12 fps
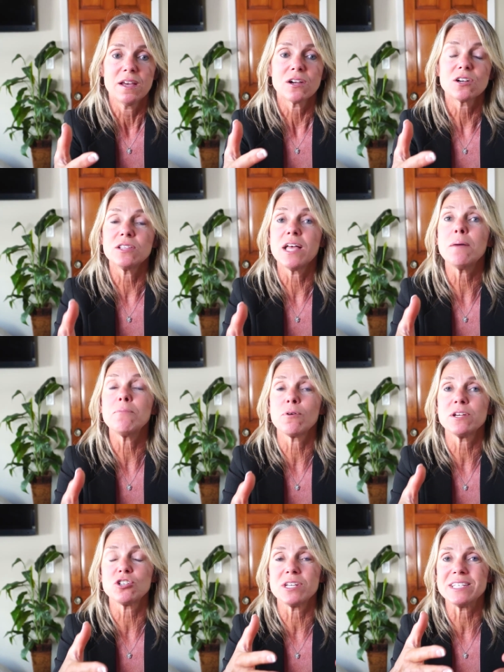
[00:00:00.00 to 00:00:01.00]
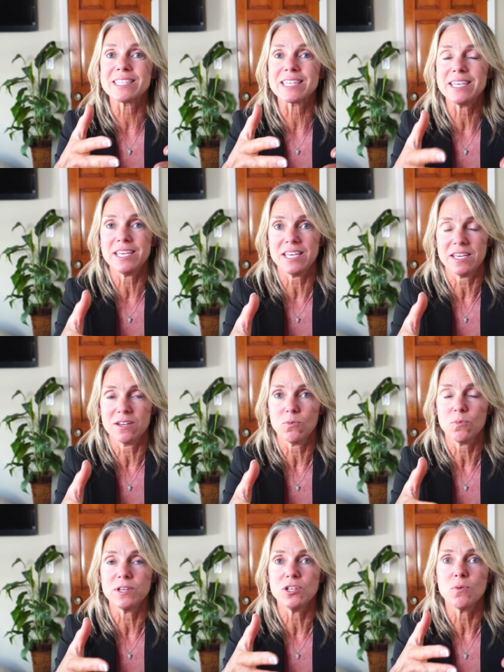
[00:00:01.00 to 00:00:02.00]
Collaboration is key
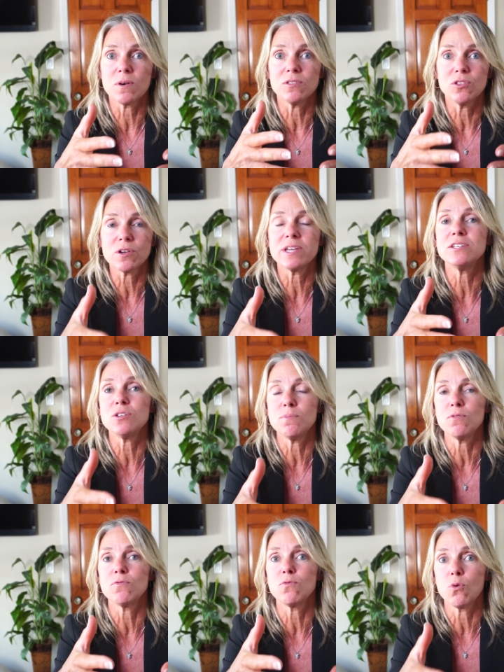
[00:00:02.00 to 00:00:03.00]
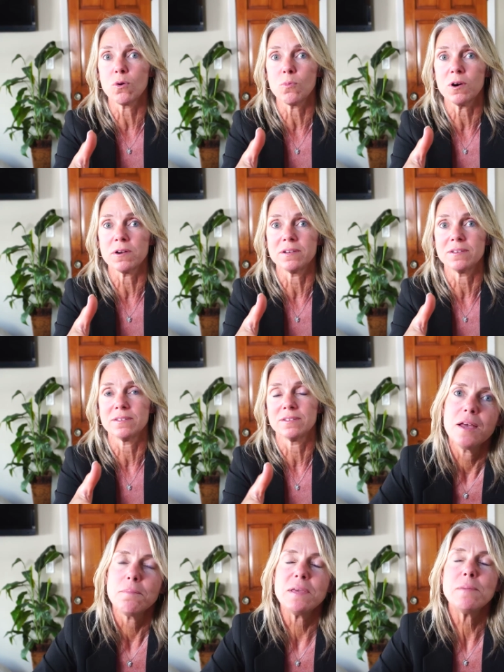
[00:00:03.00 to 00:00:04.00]
when you are looking to move forward.
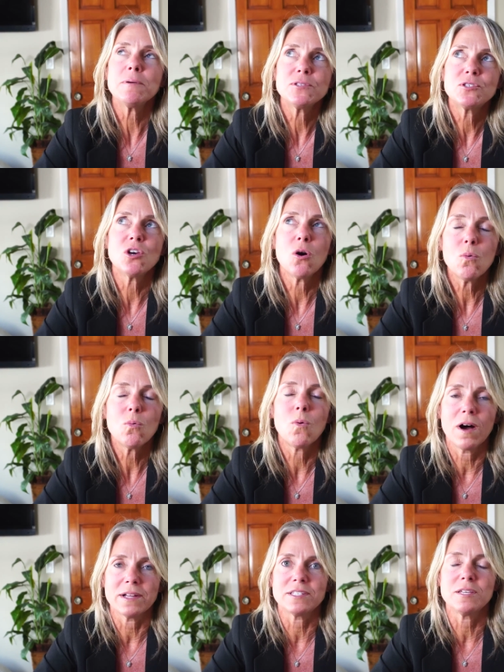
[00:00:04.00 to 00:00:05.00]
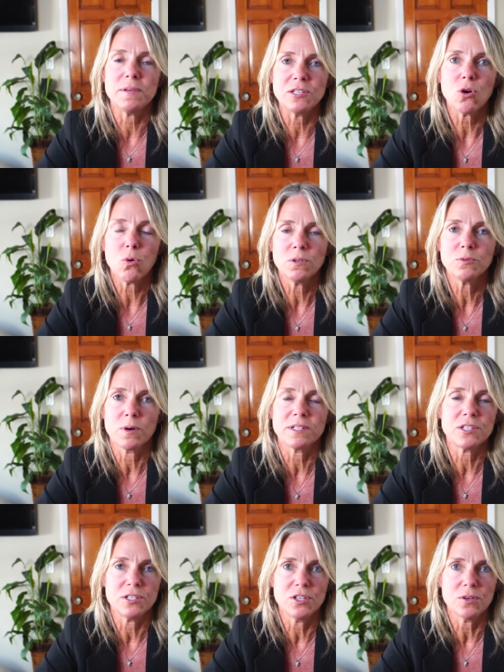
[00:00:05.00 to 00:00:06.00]
People don't want to be told what
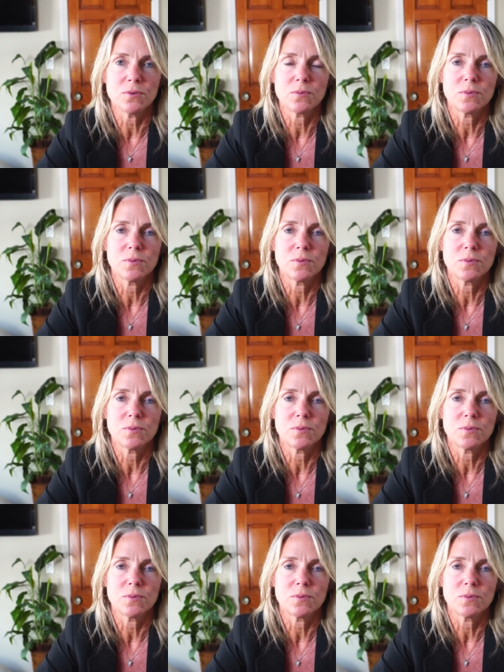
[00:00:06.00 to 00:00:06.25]
to do.